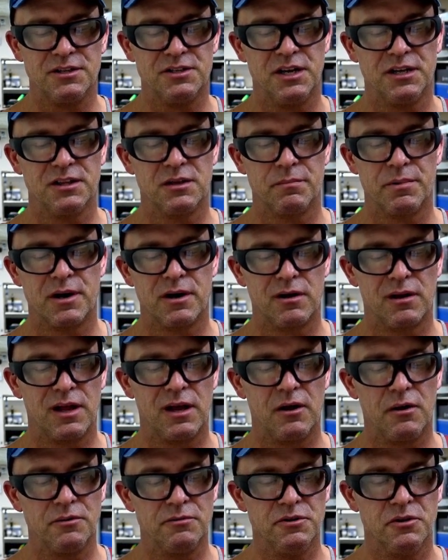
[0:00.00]
Take the barrel
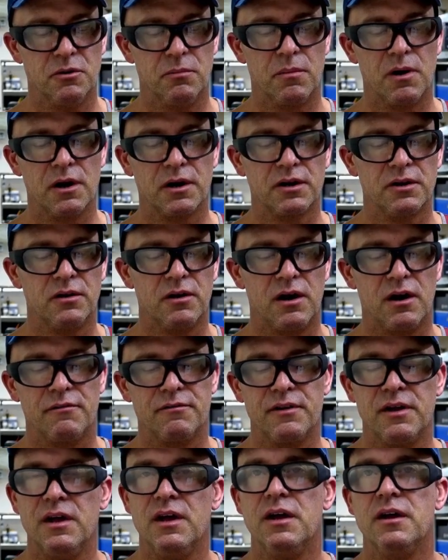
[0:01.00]
out, mark it off,
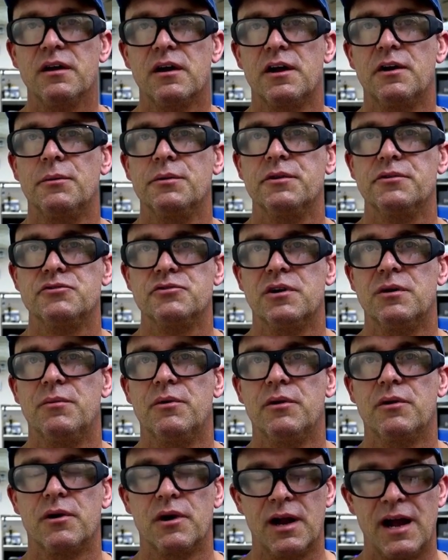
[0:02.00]
cut it with a Dremel
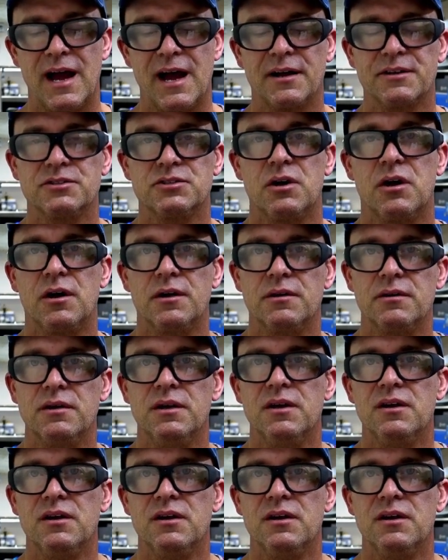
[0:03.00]
or a hacksaw,